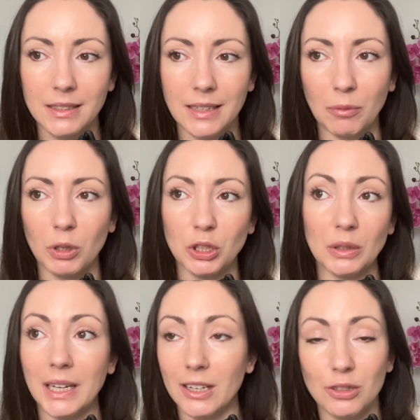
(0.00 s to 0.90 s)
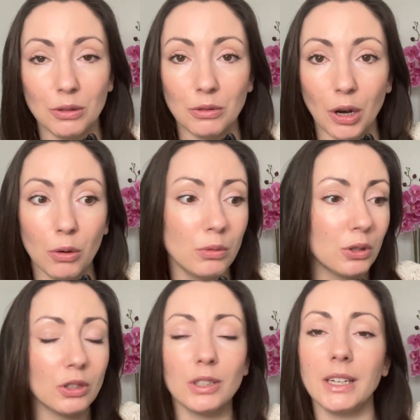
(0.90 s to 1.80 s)
then once you get to your goal,
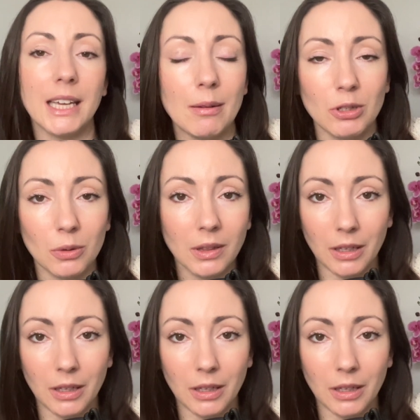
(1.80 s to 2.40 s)
you're just going to keep doing